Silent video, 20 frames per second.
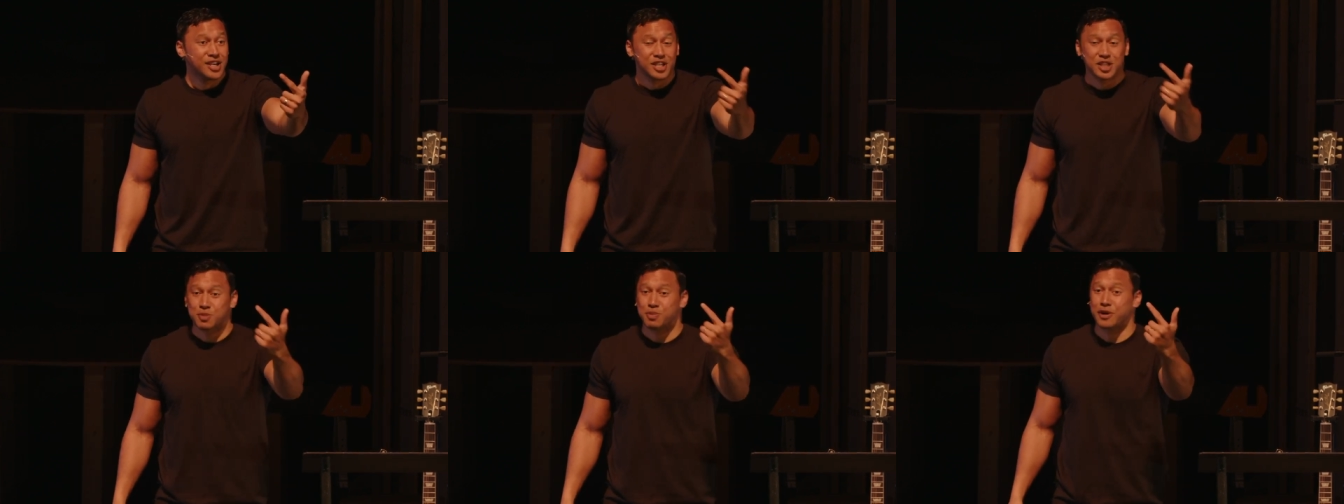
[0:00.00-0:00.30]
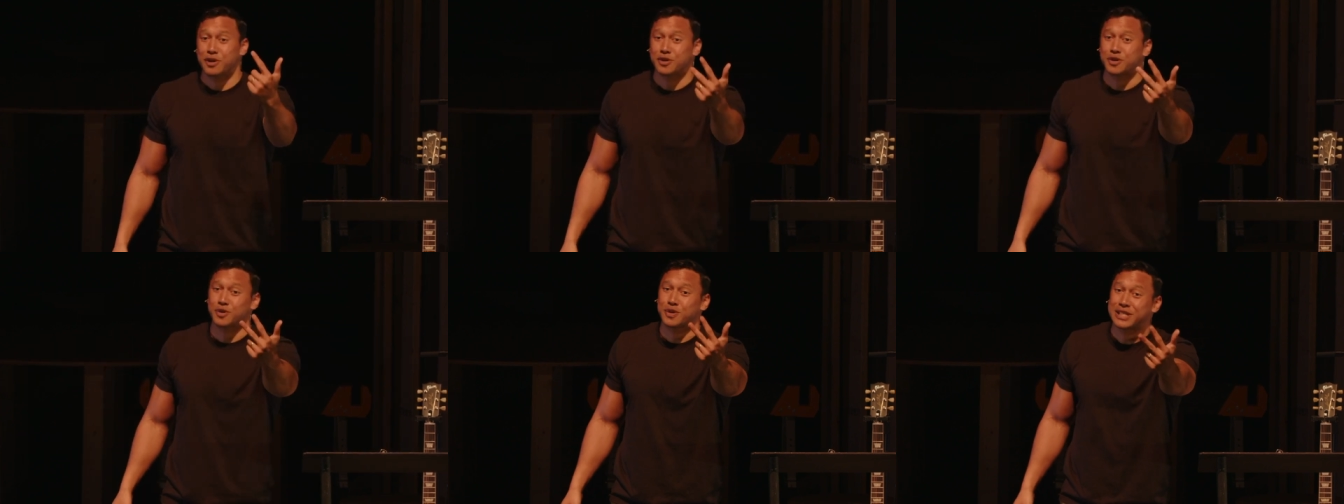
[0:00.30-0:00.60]

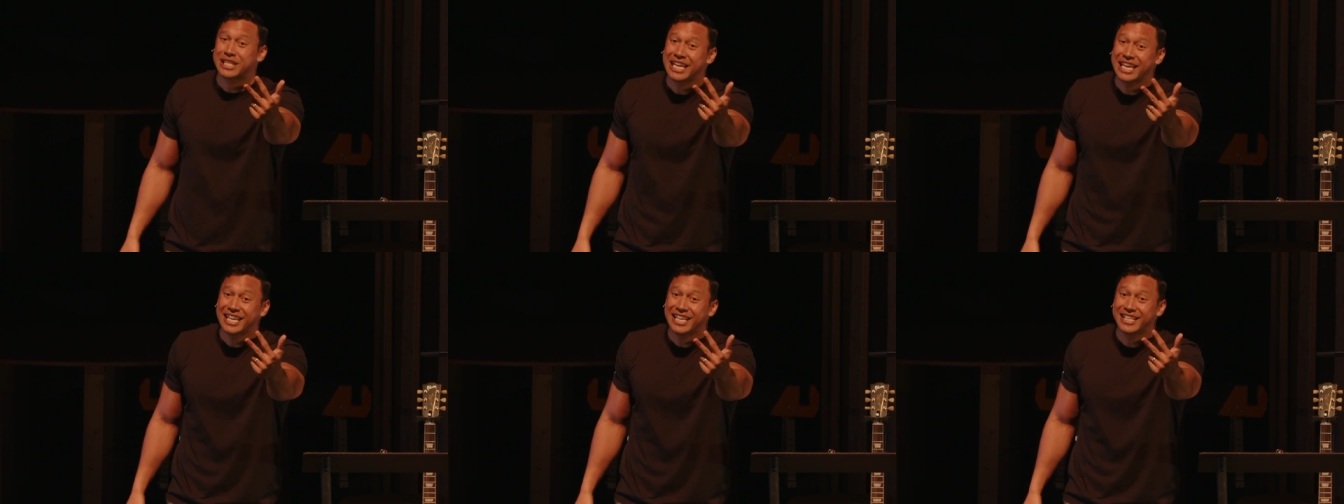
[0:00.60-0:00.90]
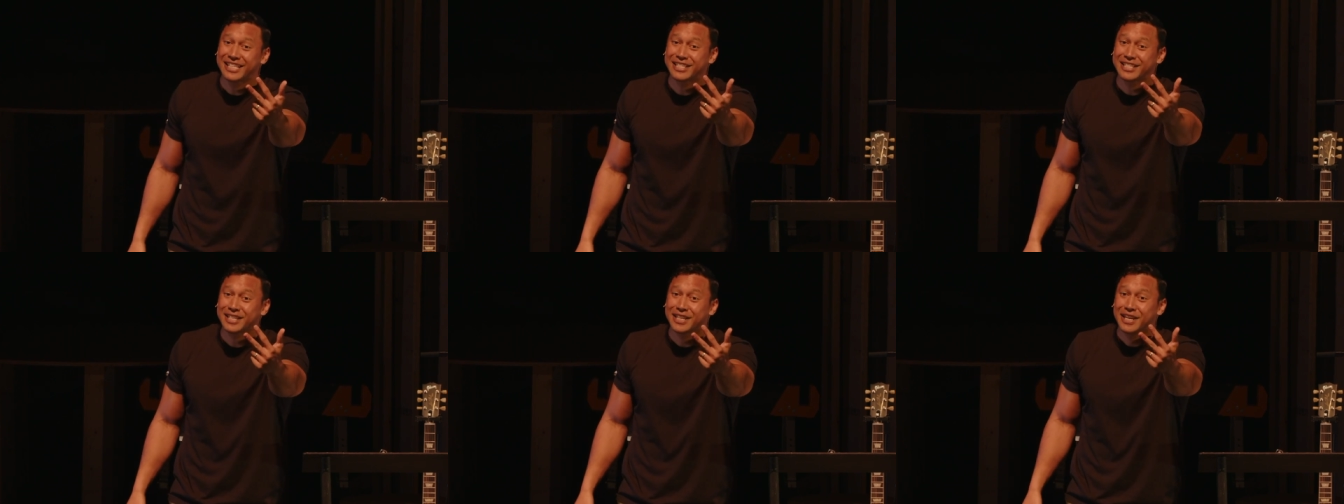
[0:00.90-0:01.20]
spiritual
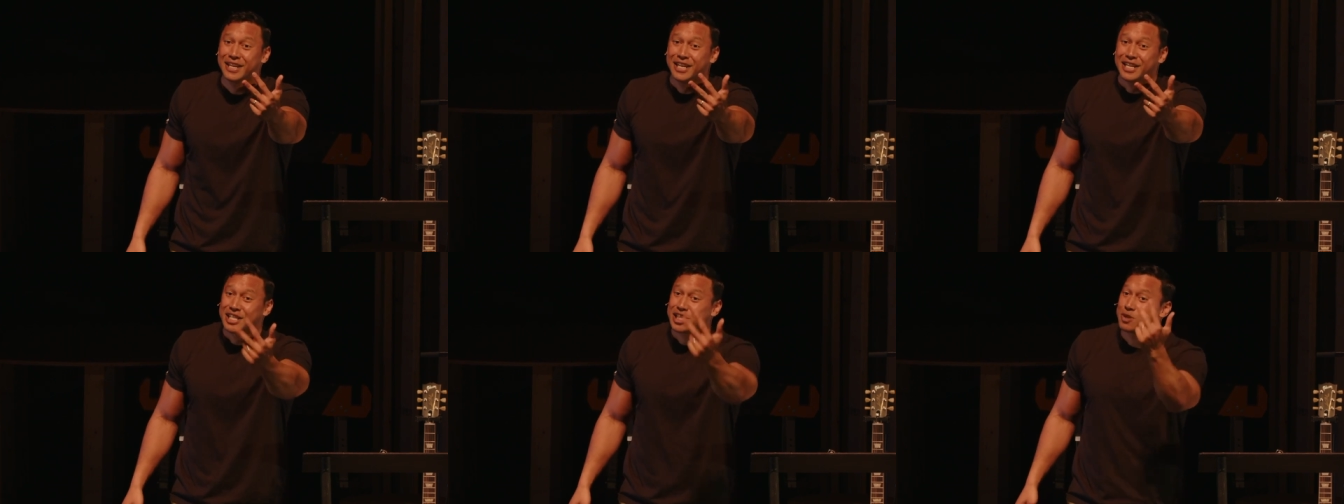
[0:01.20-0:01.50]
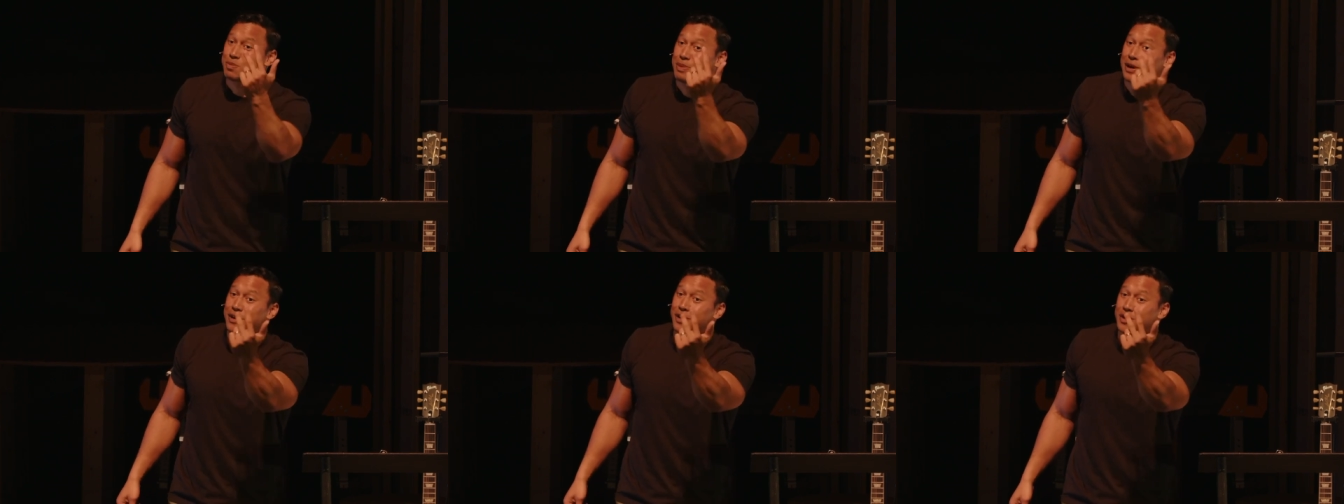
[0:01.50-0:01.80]
teens,
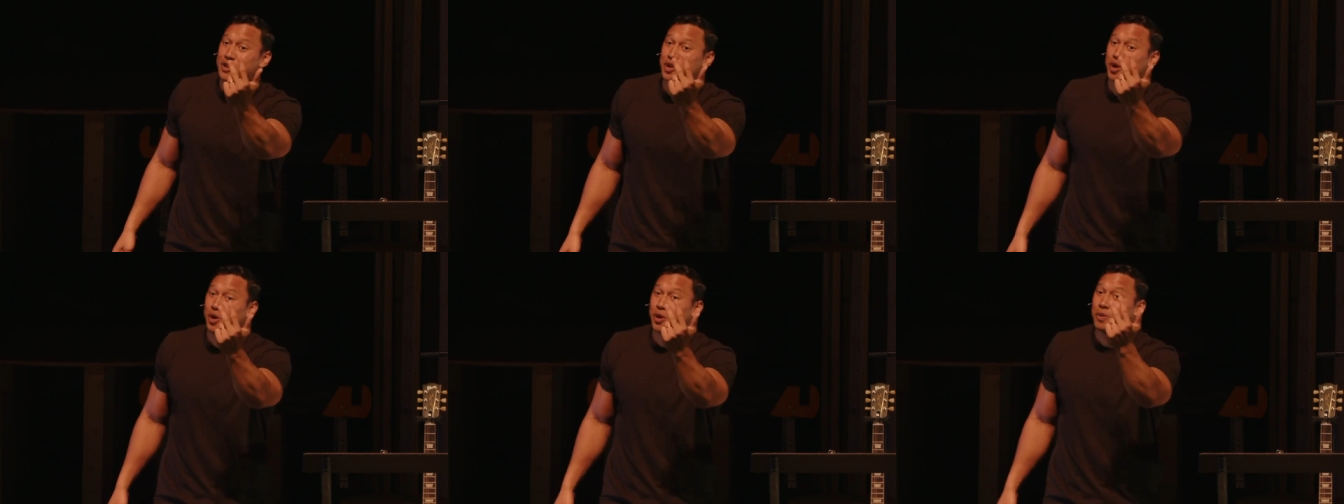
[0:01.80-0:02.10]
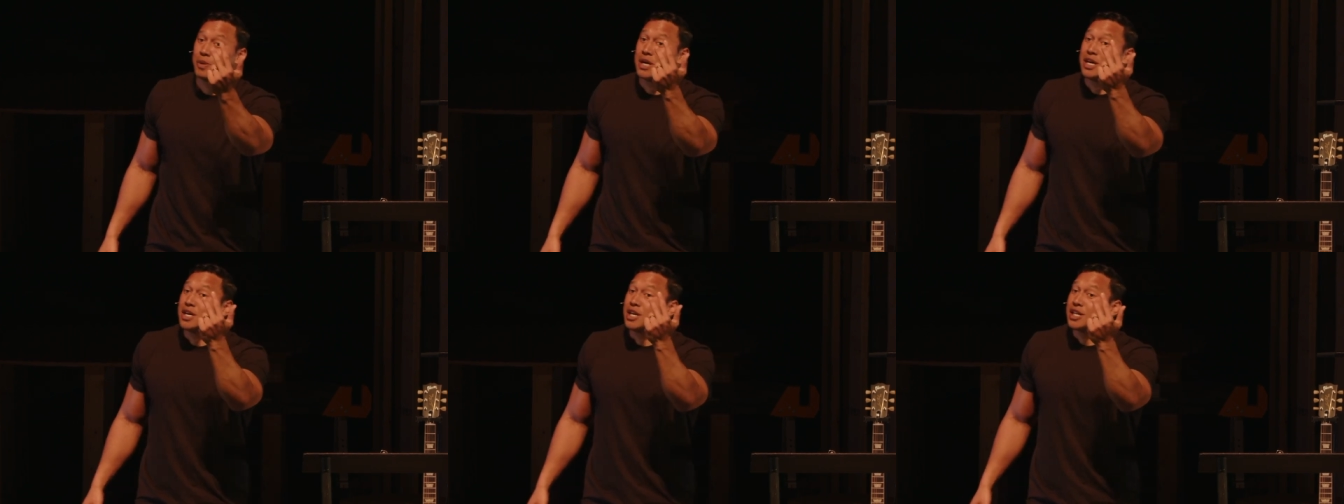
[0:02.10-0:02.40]

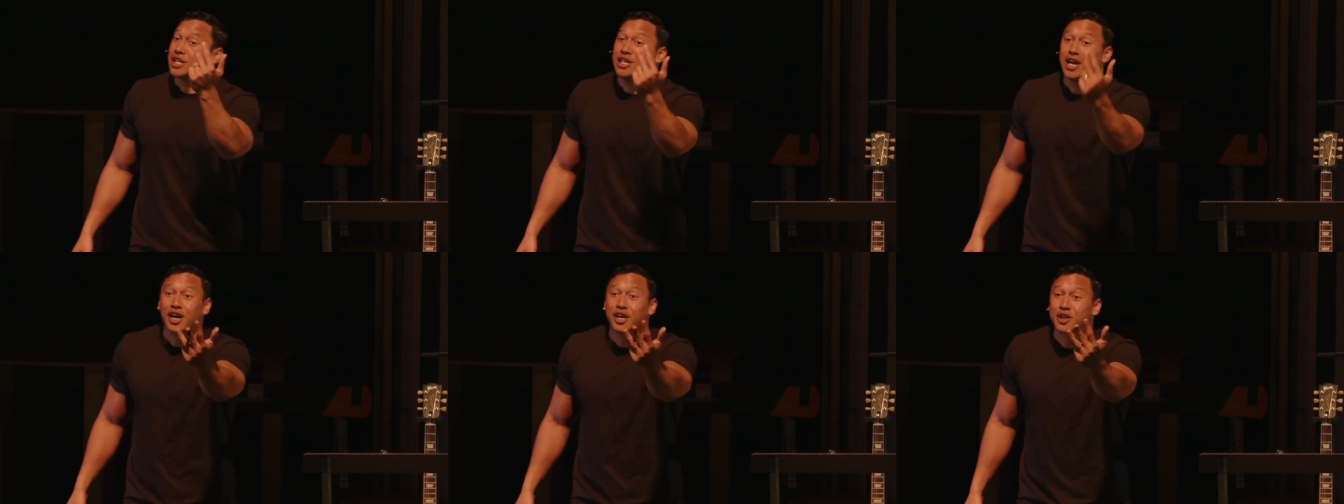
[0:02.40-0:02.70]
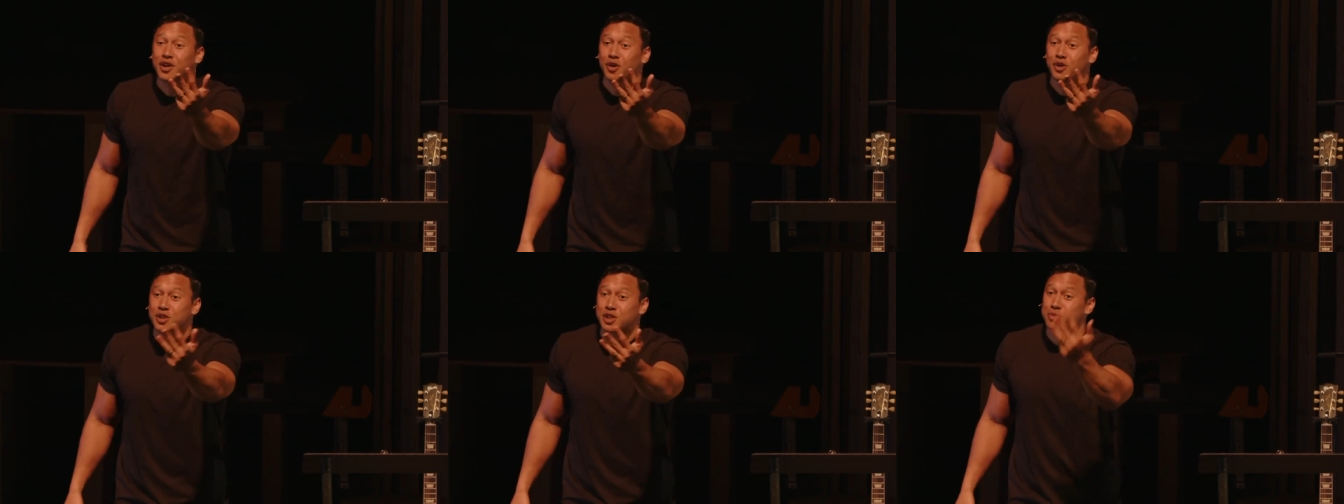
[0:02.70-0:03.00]
spiritual young
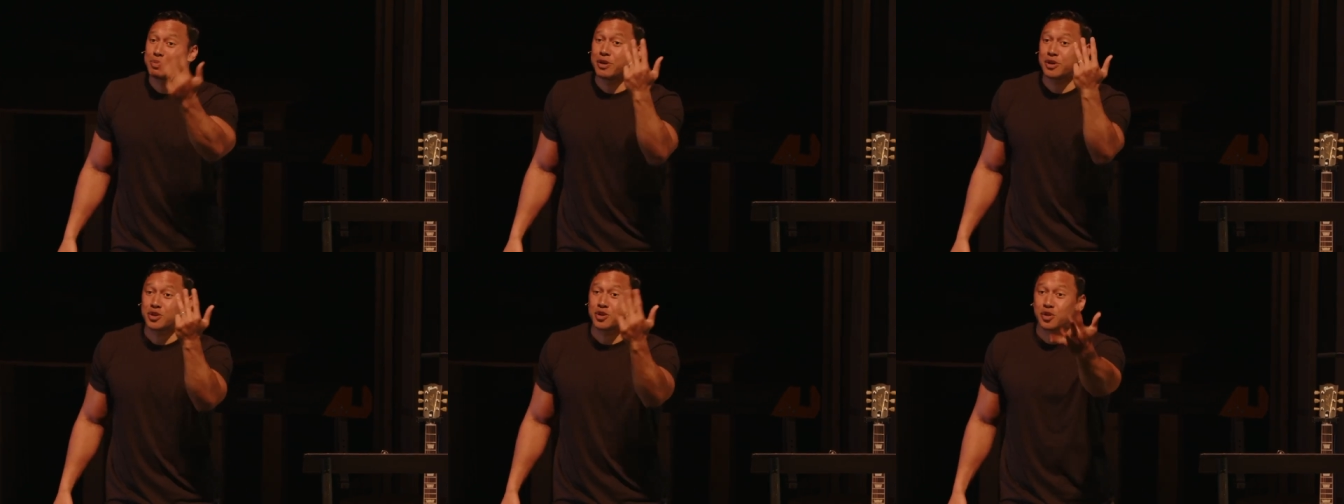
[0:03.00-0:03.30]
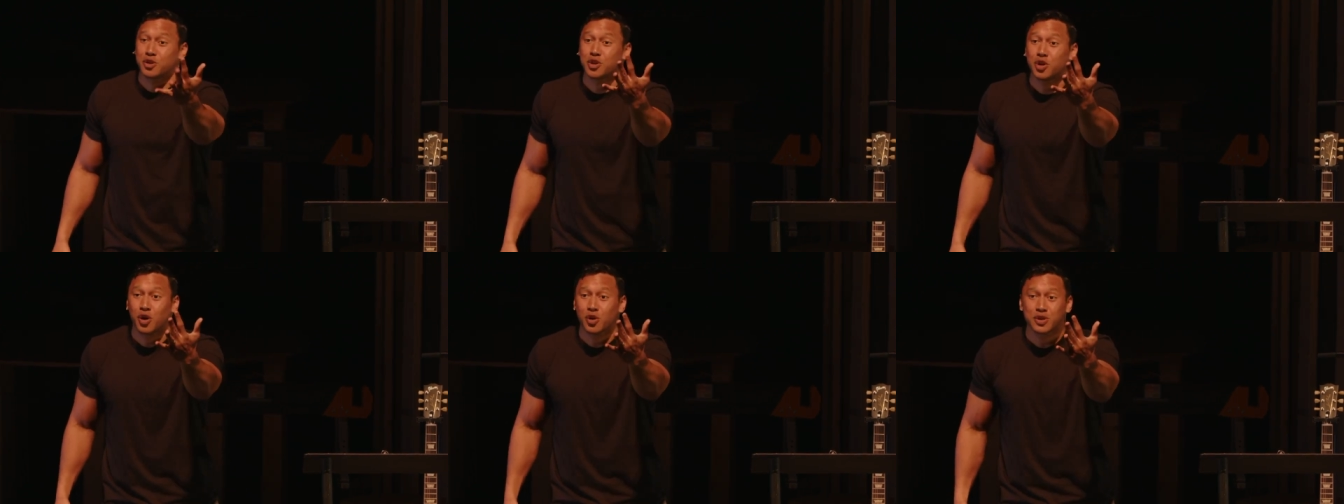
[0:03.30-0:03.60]
adults,
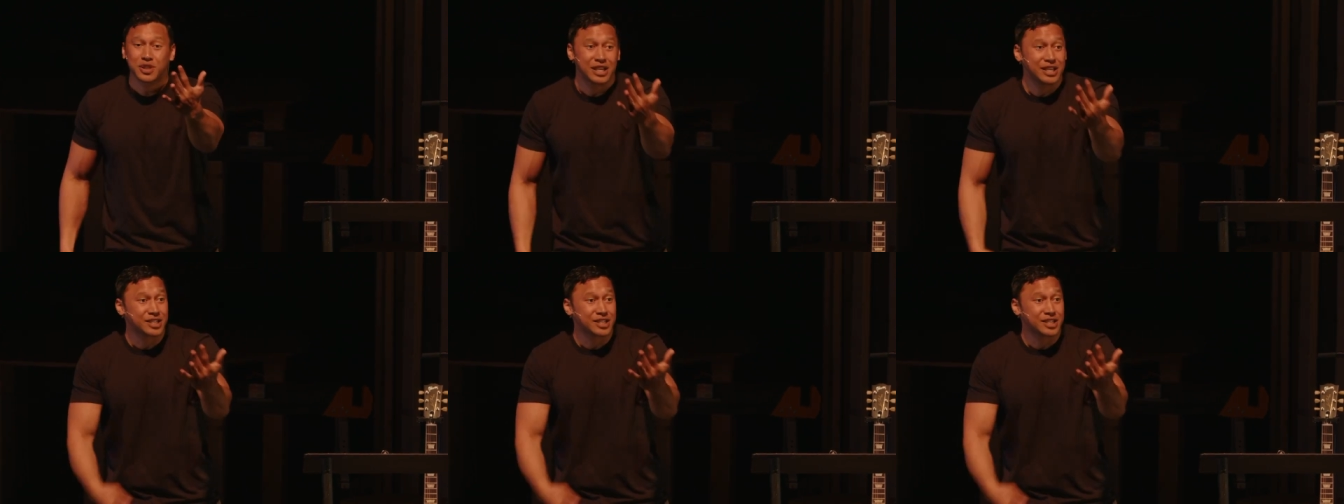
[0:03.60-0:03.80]
spiritual adults,